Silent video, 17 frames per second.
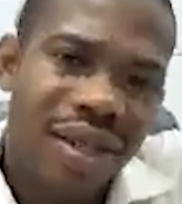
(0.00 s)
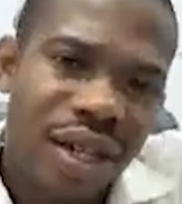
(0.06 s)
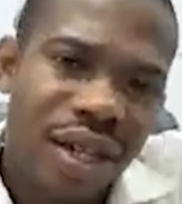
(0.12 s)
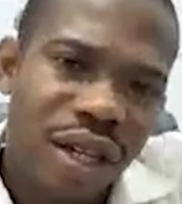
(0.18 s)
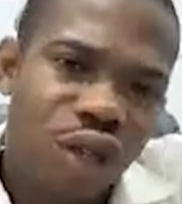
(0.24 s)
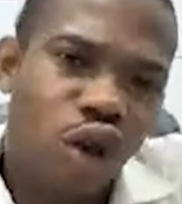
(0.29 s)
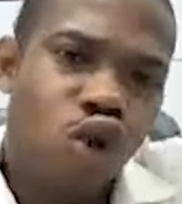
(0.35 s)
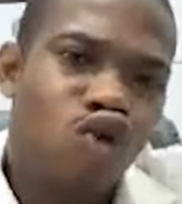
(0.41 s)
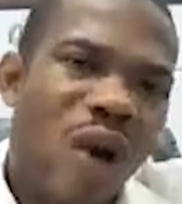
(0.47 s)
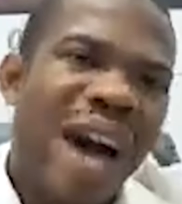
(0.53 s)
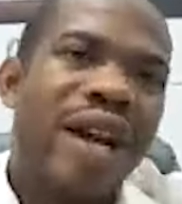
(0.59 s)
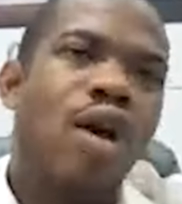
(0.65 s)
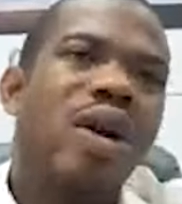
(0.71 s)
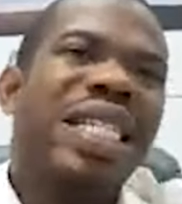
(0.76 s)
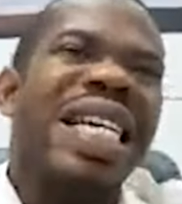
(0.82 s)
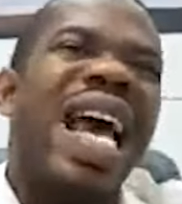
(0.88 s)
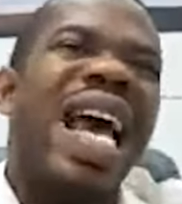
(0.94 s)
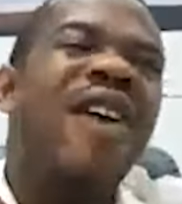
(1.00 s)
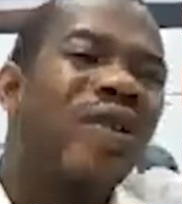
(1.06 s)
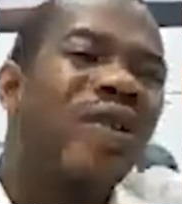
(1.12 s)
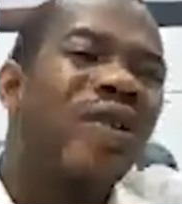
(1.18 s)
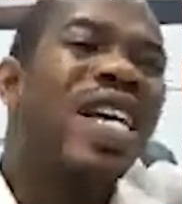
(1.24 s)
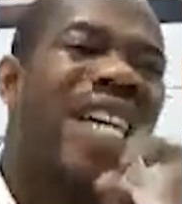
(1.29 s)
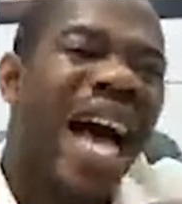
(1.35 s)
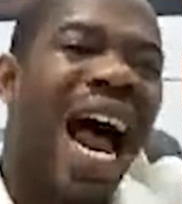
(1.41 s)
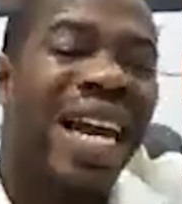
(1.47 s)
So you are not a
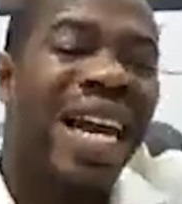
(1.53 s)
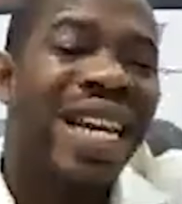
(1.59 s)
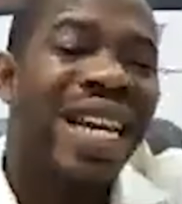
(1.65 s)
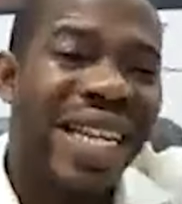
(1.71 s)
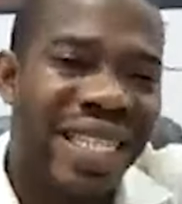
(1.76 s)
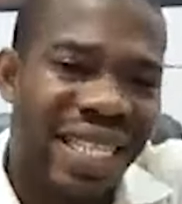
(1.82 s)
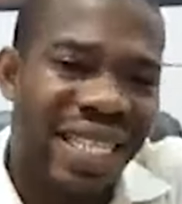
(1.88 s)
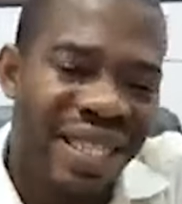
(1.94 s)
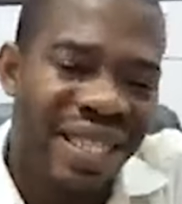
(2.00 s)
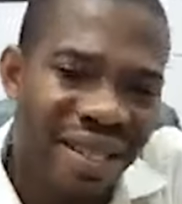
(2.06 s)
heavenly candidate.